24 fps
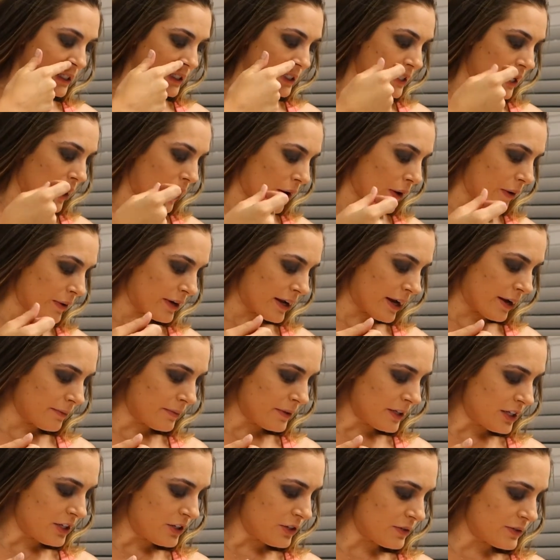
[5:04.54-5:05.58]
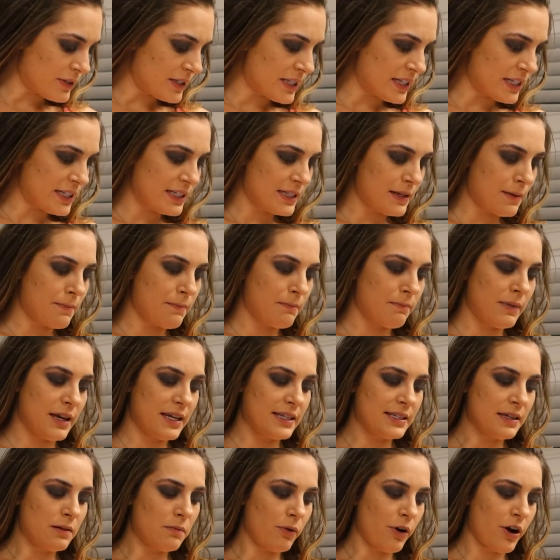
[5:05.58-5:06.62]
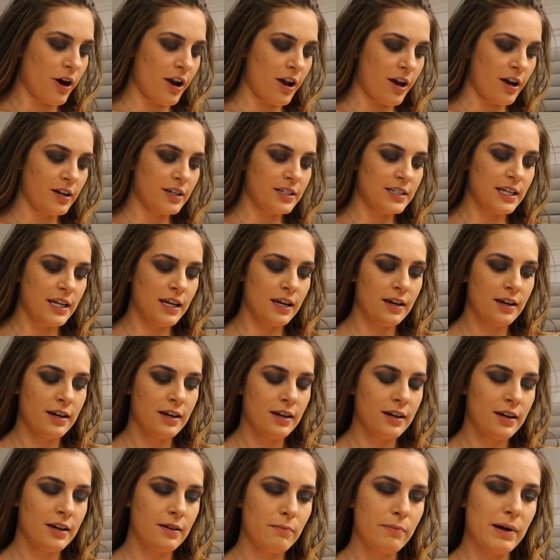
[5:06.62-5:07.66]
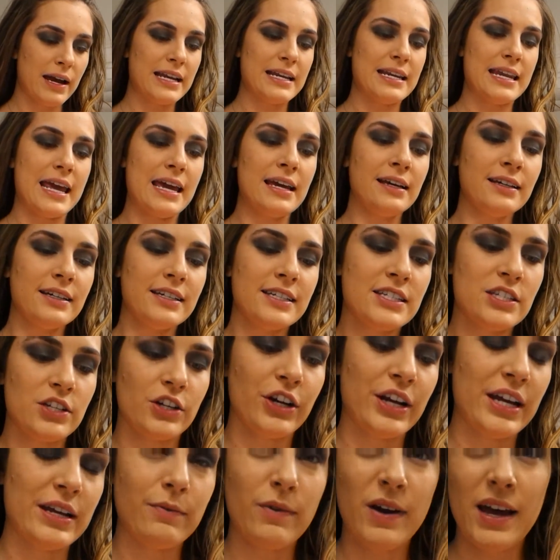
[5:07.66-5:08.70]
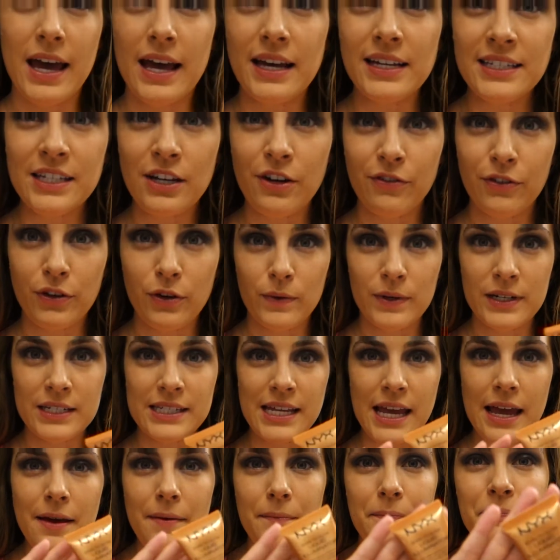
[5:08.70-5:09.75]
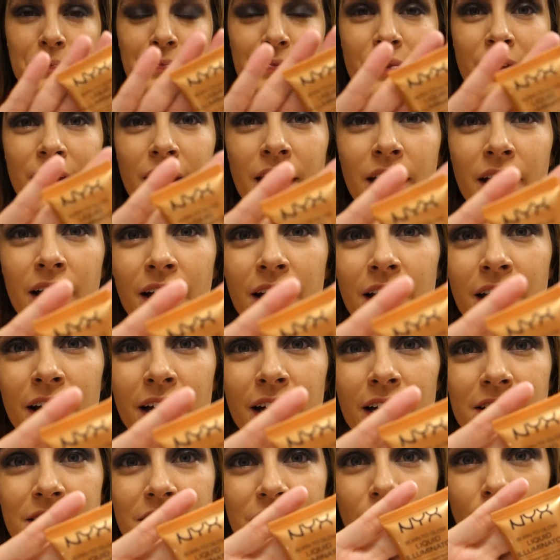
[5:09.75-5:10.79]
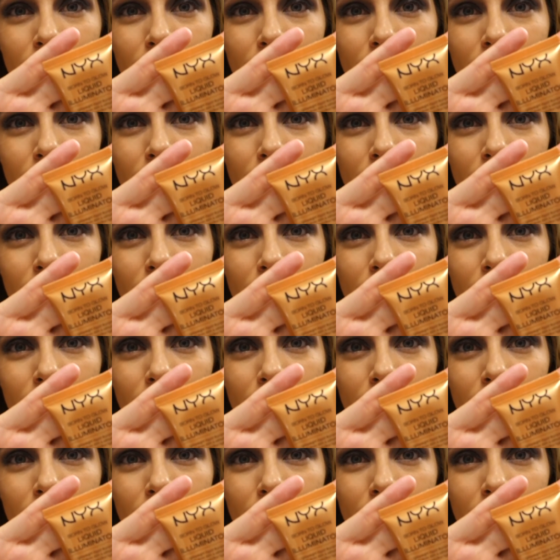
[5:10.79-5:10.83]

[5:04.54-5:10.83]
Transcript: So now I'm gonna use this amazing product by NYX or NYX, however you wanna say it. It's